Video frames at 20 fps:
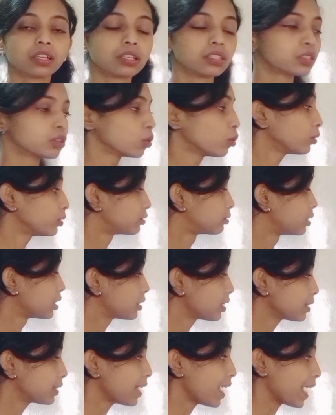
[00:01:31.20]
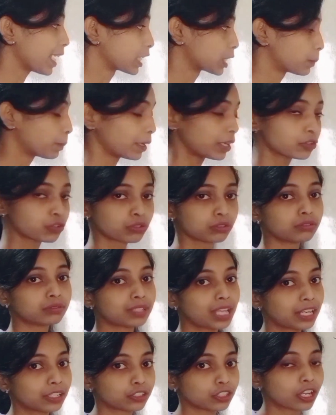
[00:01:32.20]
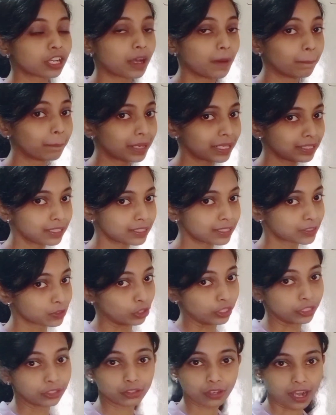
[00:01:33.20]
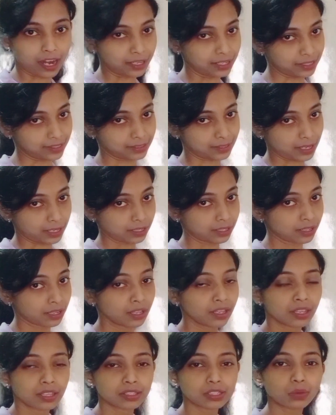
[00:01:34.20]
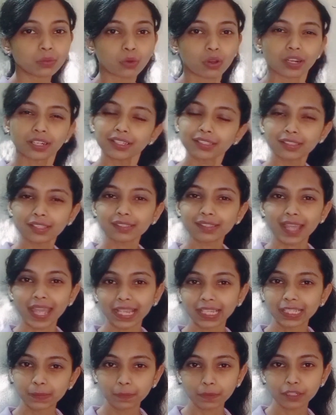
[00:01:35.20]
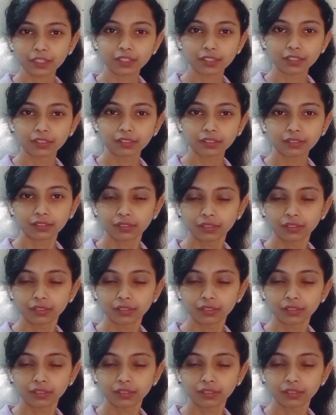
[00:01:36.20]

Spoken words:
So this is the expression that your compiler is going to understand. So what is this expression?